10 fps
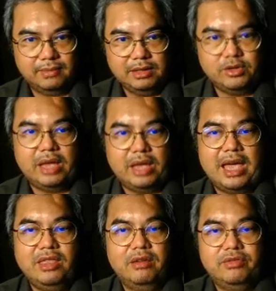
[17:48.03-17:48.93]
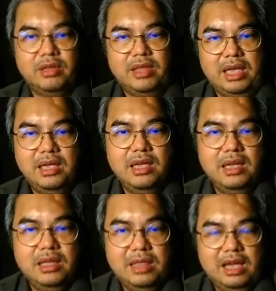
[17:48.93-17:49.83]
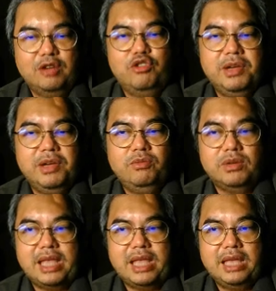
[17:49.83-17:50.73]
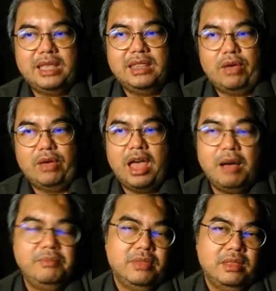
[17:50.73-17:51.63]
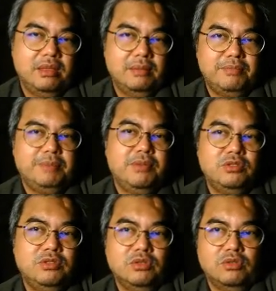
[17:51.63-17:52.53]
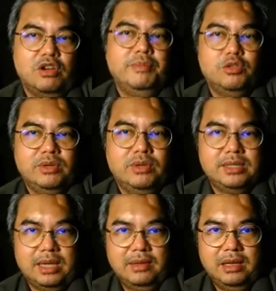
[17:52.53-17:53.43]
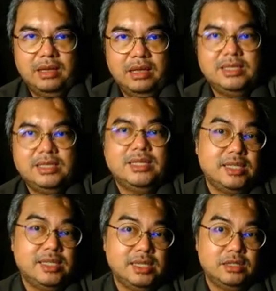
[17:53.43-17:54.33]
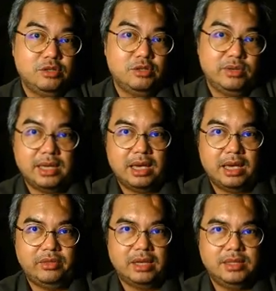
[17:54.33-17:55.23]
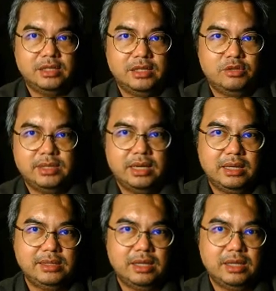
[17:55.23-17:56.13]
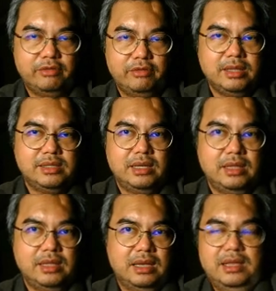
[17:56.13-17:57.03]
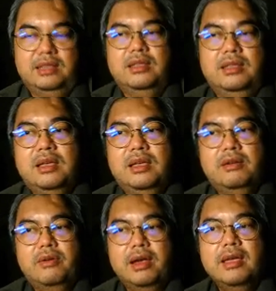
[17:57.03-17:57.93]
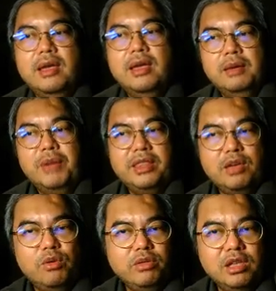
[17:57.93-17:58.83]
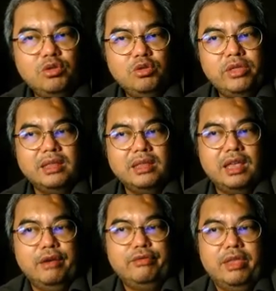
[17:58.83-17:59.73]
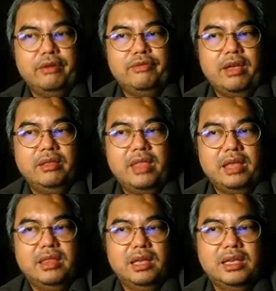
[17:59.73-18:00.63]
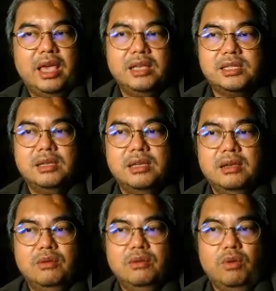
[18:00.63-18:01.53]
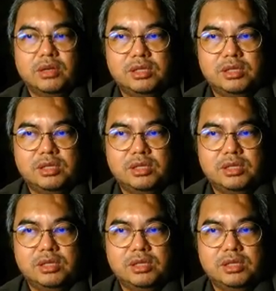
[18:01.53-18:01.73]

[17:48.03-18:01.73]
So at the end of the day, the agreement was there that they will help people to commit suicide. This is assisted suicide, and assisted suicide is an offense in England, right? But they will only do that if they felt that the case was